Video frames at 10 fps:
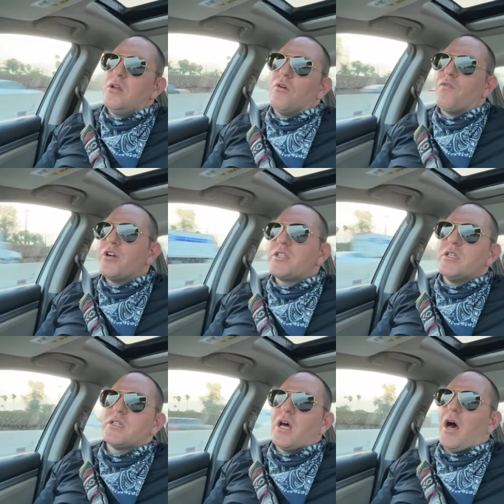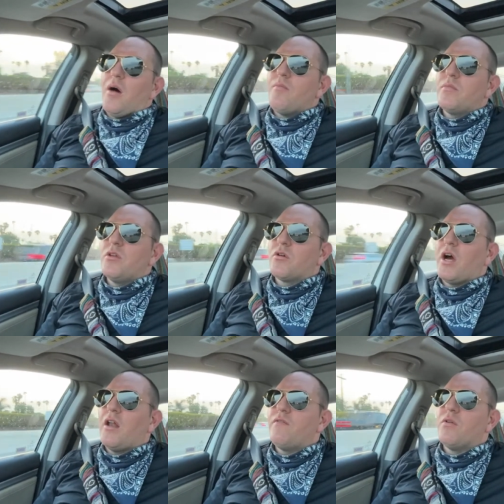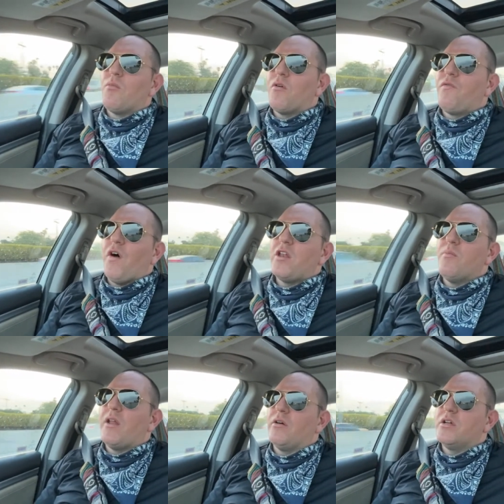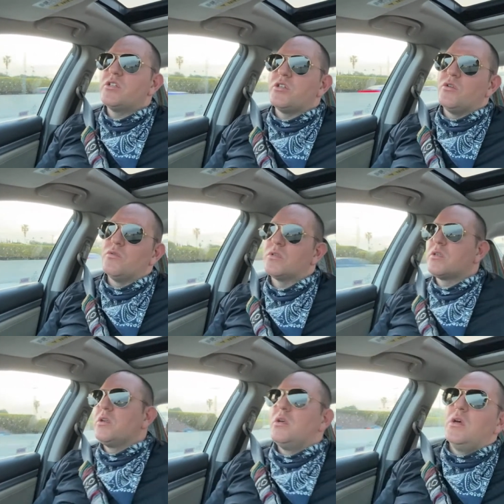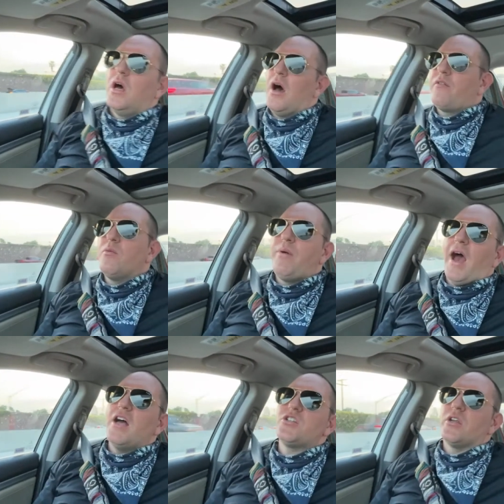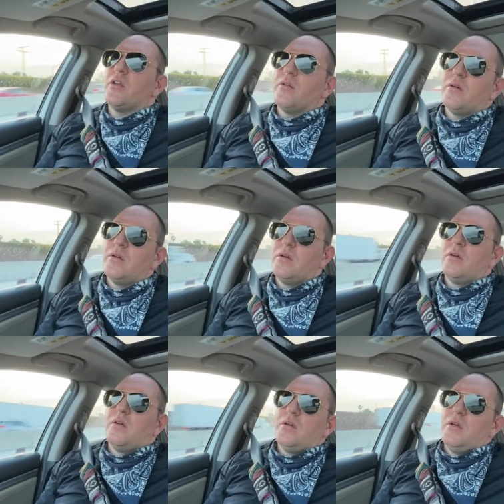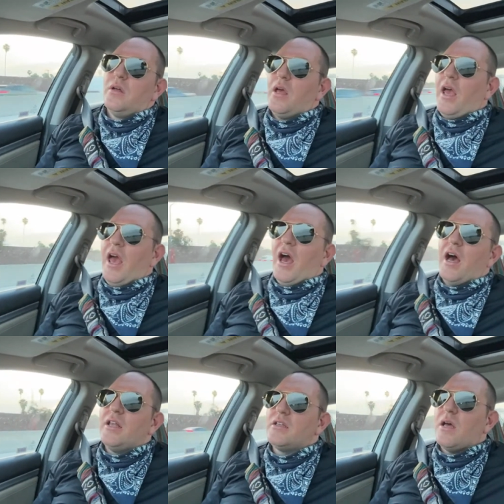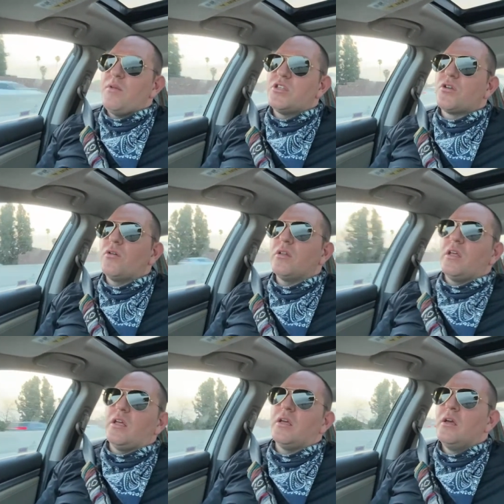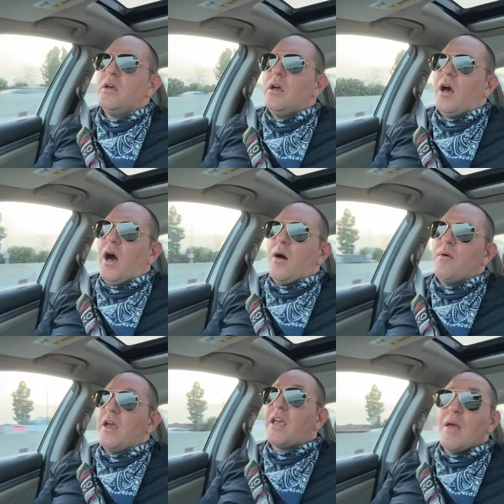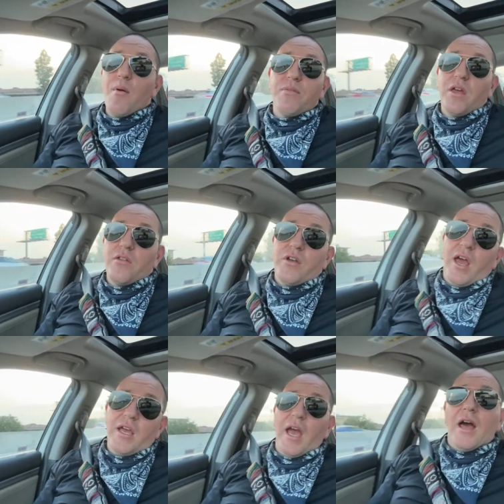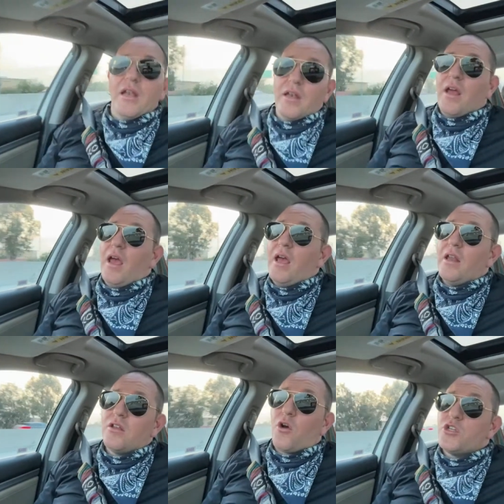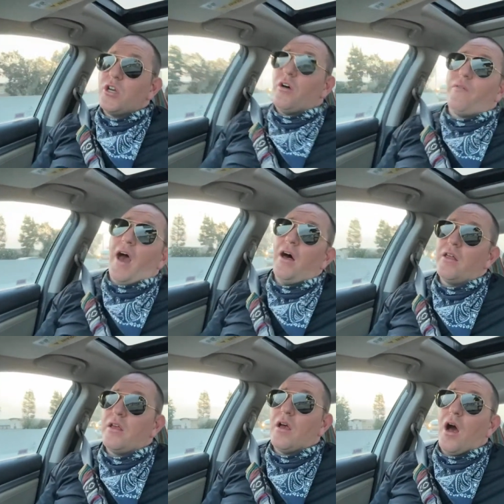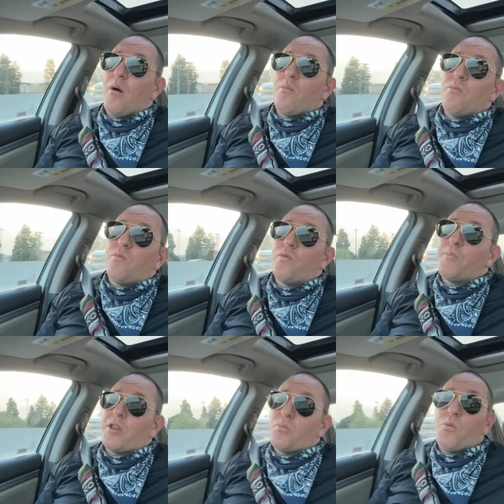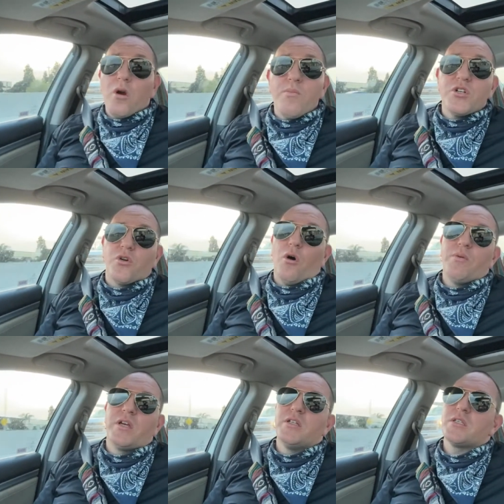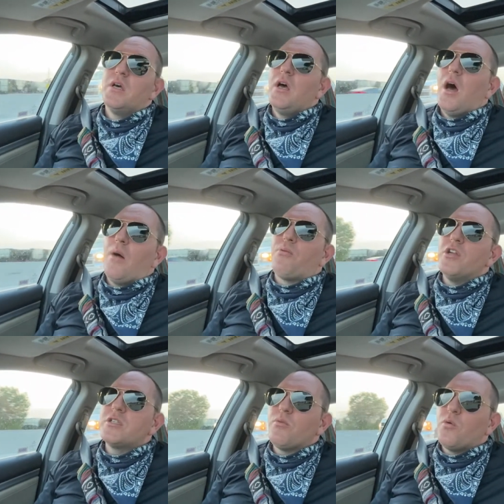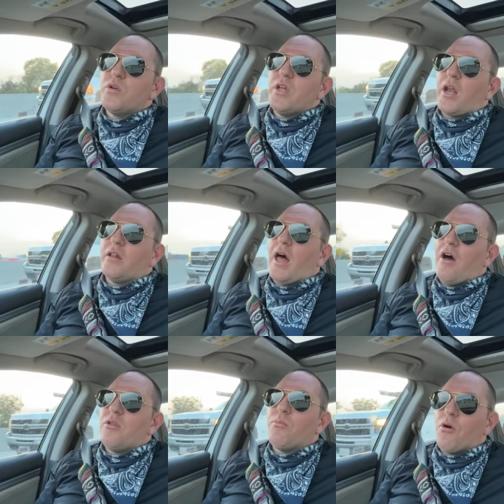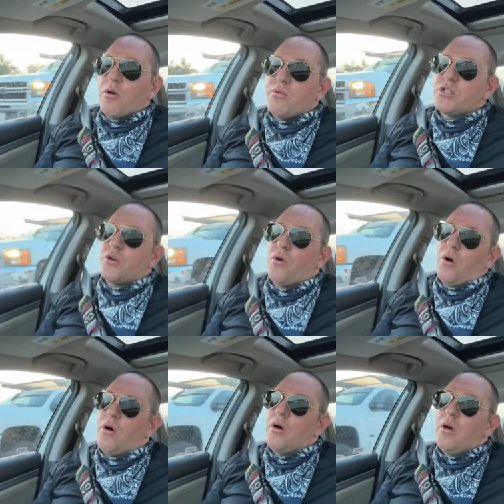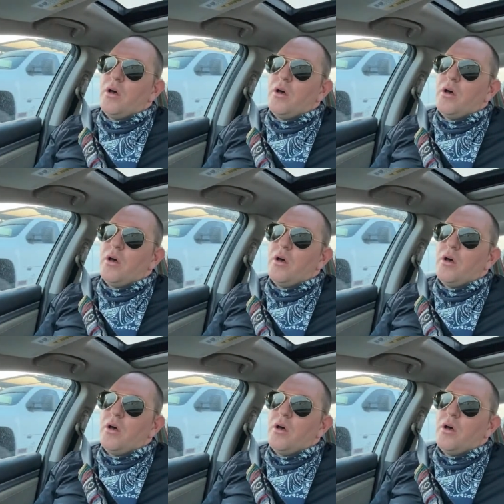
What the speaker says: Versus, kind of the more fundamental issues of compassion. And, I mean, certainly, it came up the other day again in the Coachella Valley about the Border Patrol, because a principal would not allow the Border Patrol